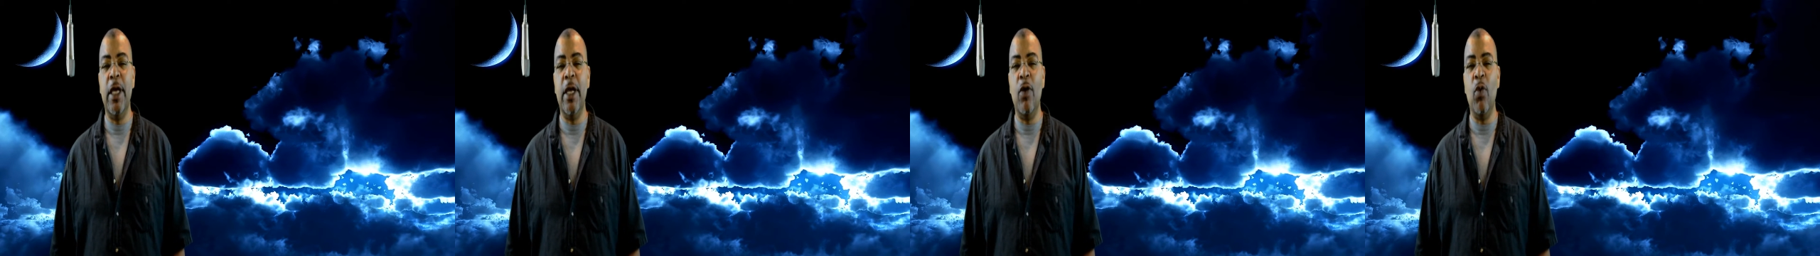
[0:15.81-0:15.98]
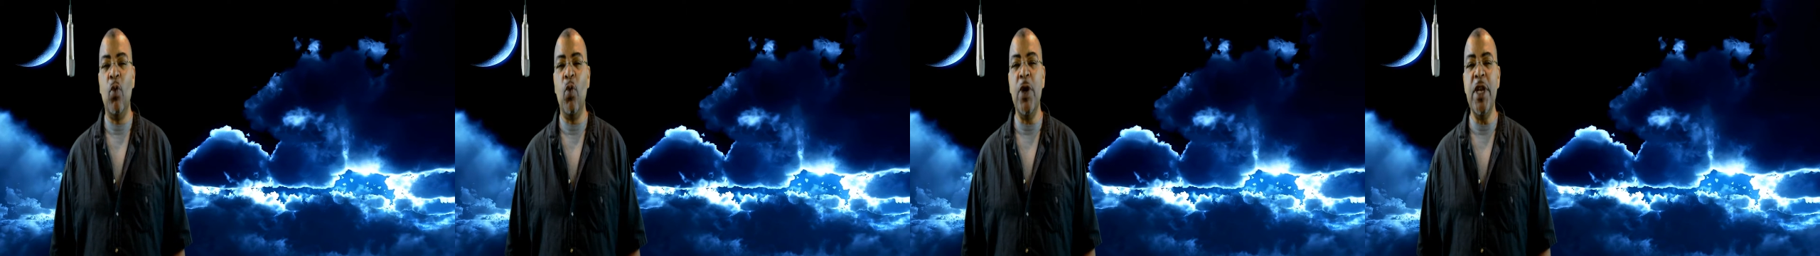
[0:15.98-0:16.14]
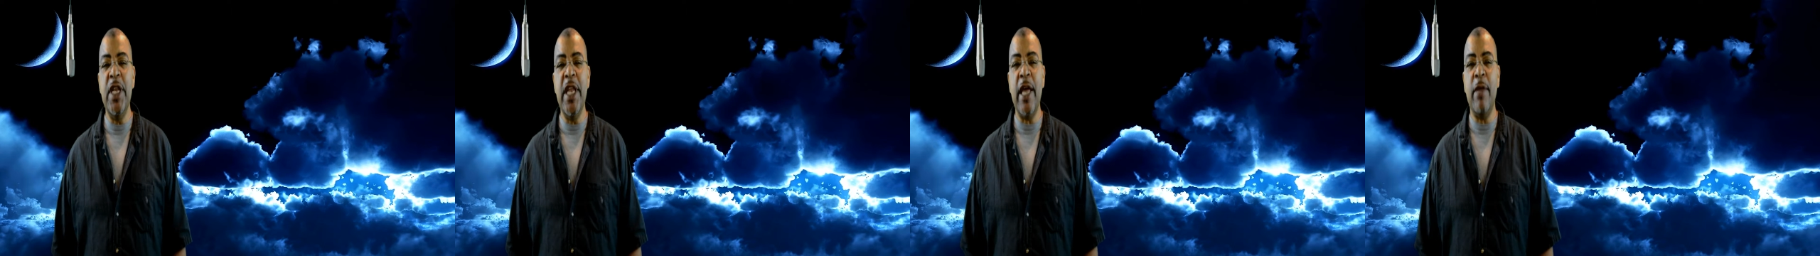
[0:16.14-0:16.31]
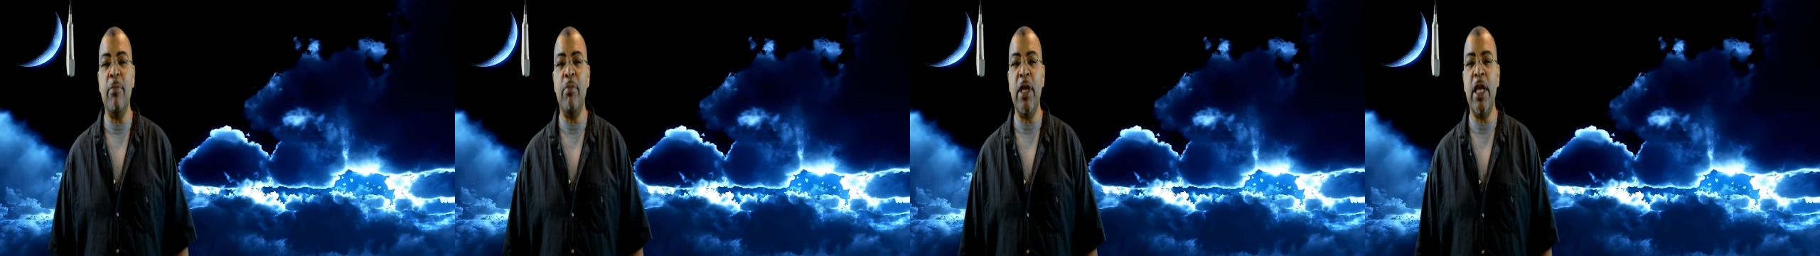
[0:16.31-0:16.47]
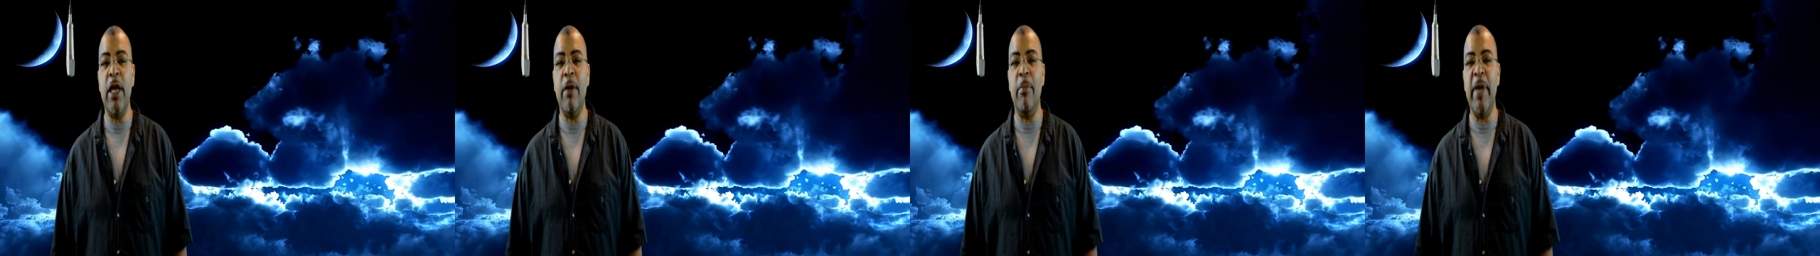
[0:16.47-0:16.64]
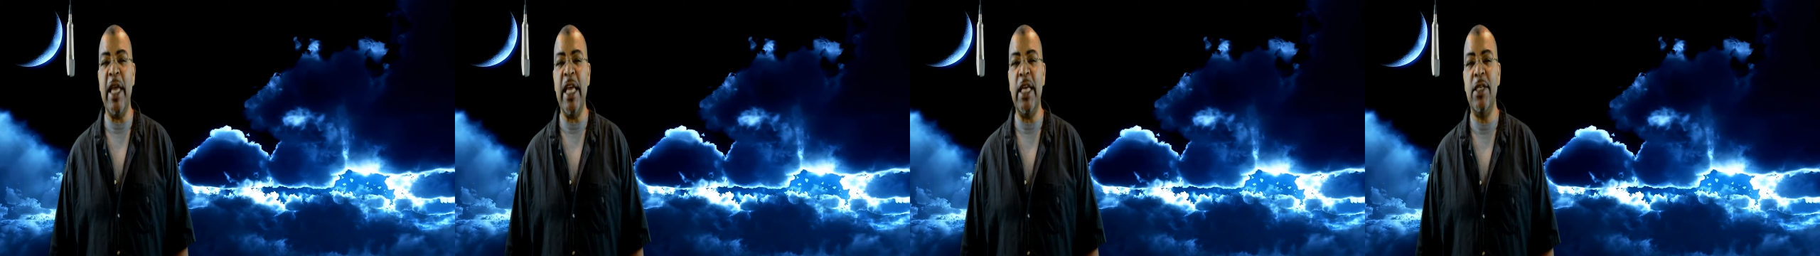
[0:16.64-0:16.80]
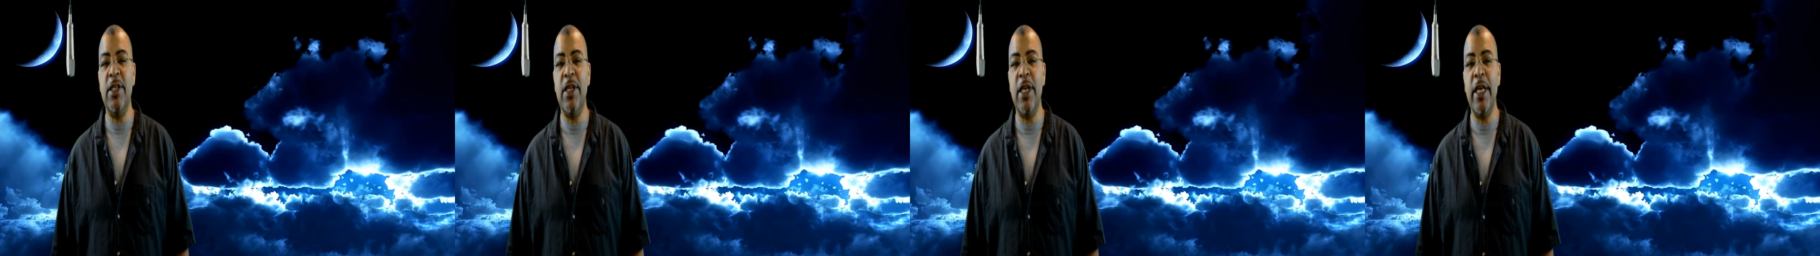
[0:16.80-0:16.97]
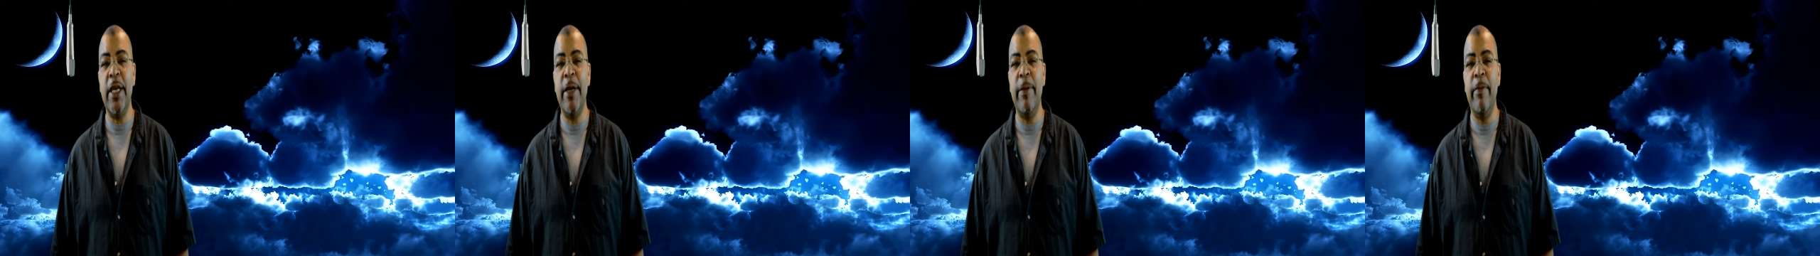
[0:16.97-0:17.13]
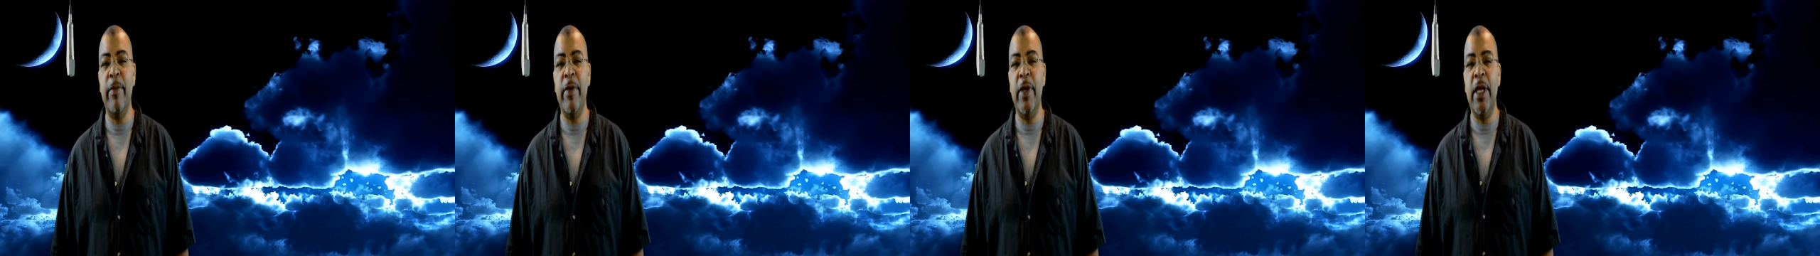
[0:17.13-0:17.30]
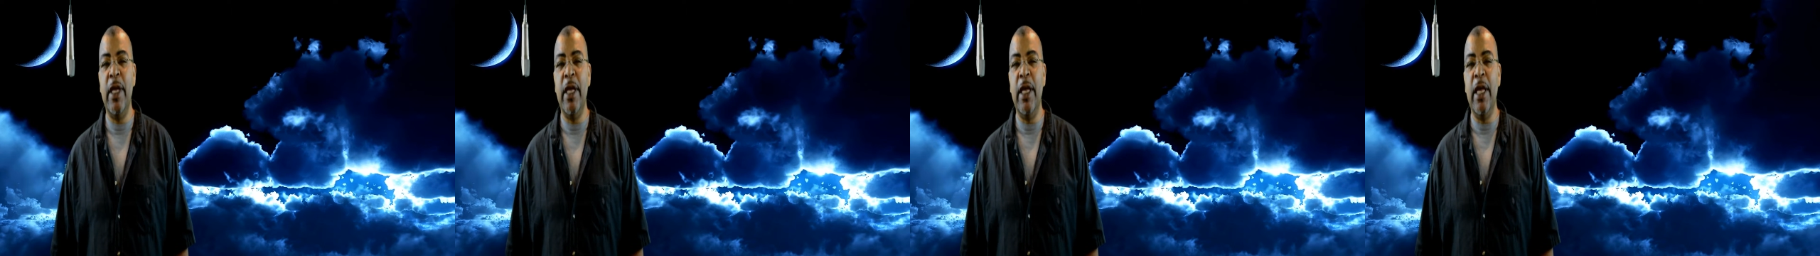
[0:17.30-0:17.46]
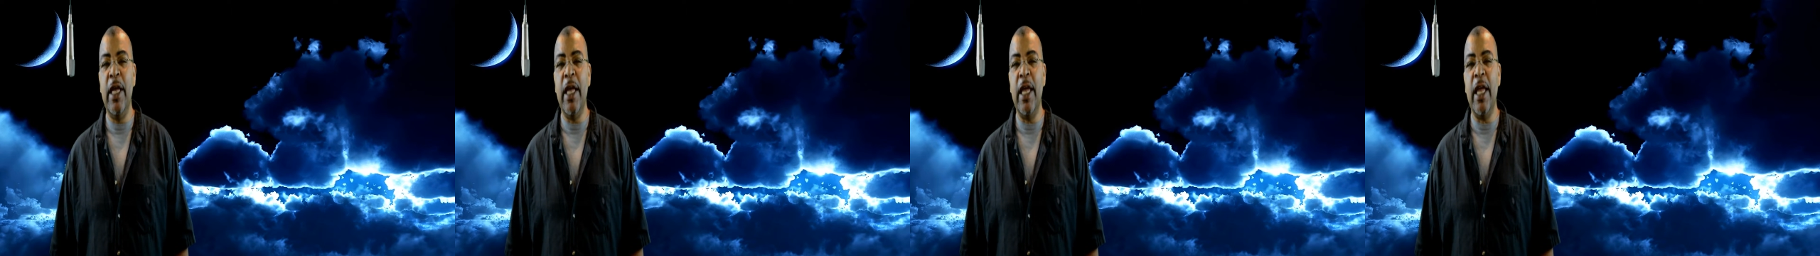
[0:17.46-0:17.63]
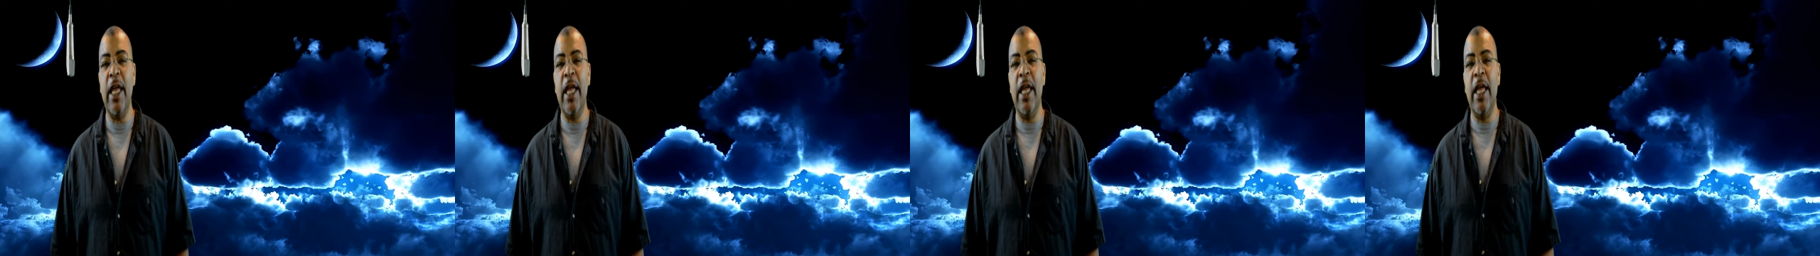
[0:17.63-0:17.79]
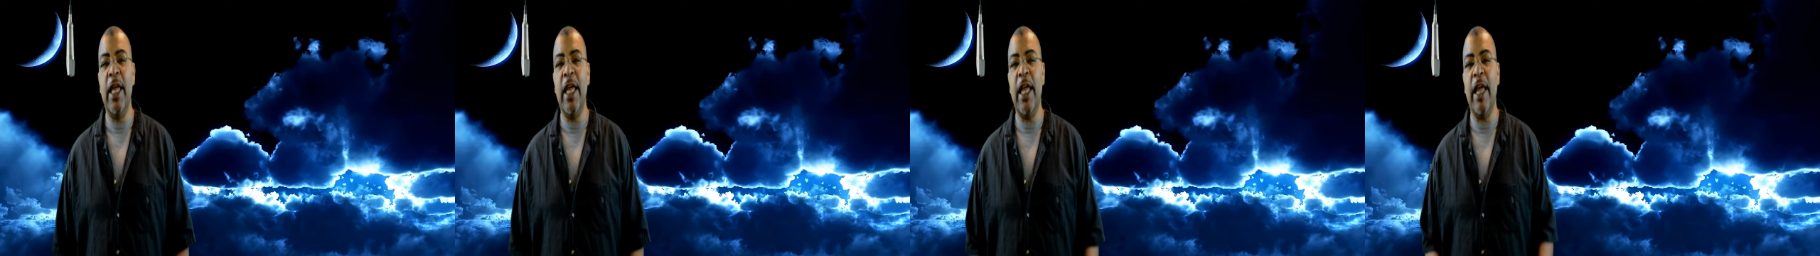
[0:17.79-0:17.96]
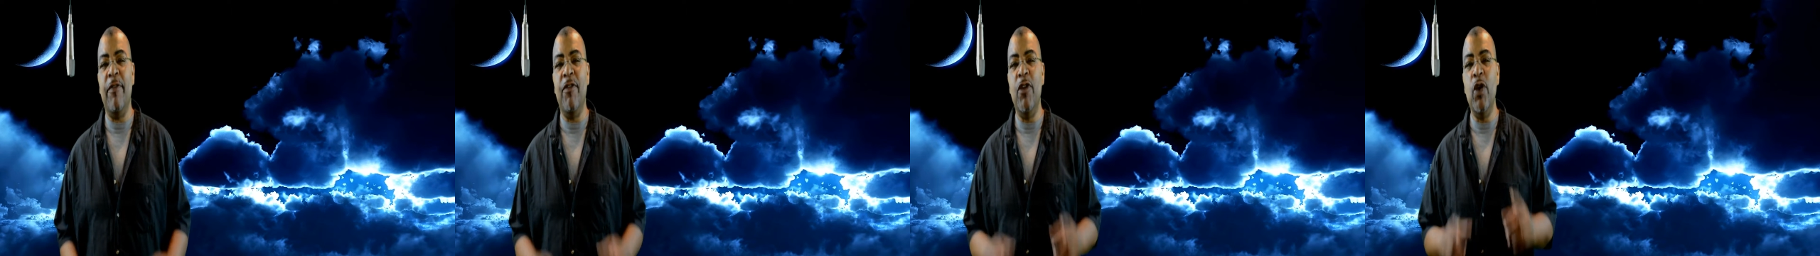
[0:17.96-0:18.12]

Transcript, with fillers: Wouldn't that be amazing? If